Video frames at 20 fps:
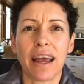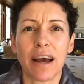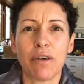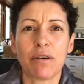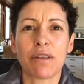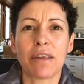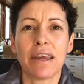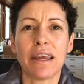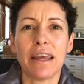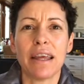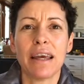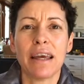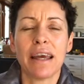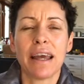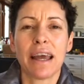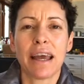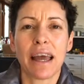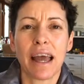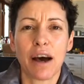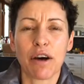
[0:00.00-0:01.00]
healthy
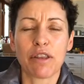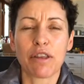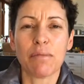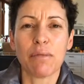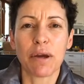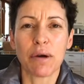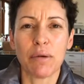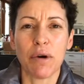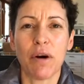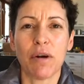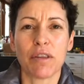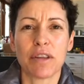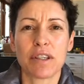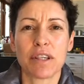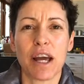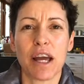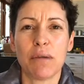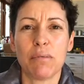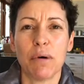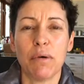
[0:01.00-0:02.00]
meal on the
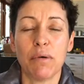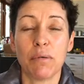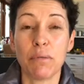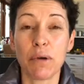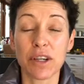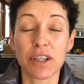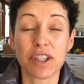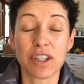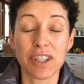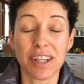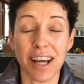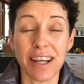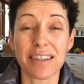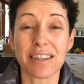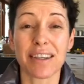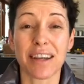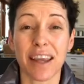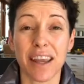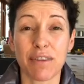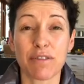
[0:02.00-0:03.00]
table, which
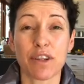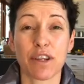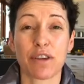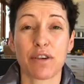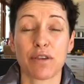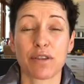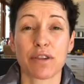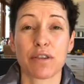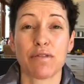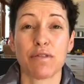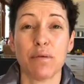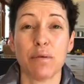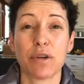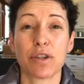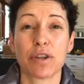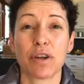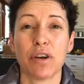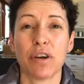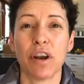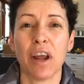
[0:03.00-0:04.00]
doesn't have to cost a
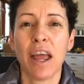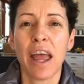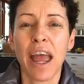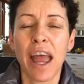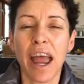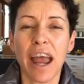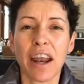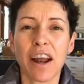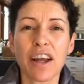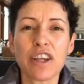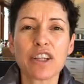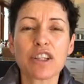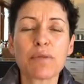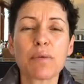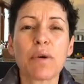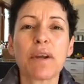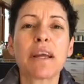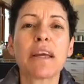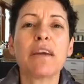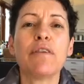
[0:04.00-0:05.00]
fortune. And I just
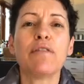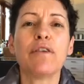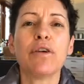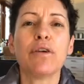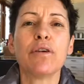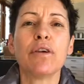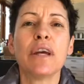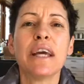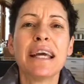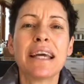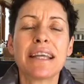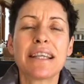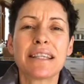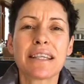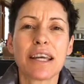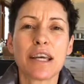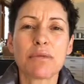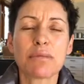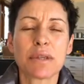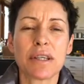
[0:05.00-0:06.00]
want to give you
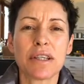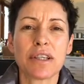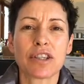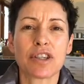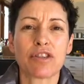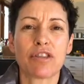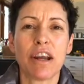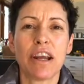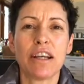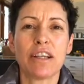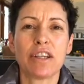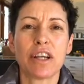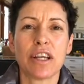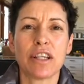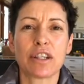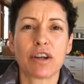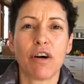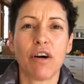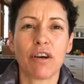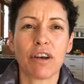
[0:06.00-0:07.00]
tips and
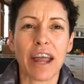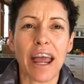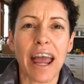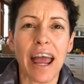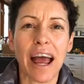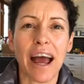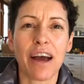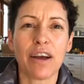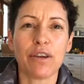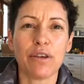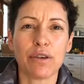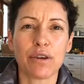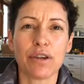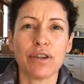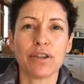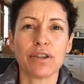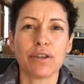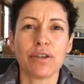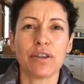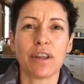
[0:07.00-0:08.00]
strategies on how you
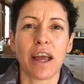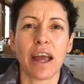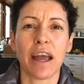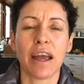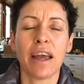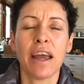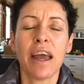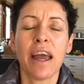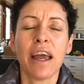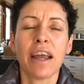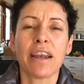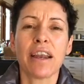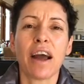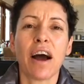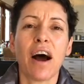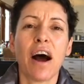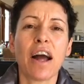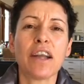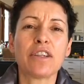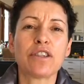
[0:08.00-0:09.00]
can do that. Now,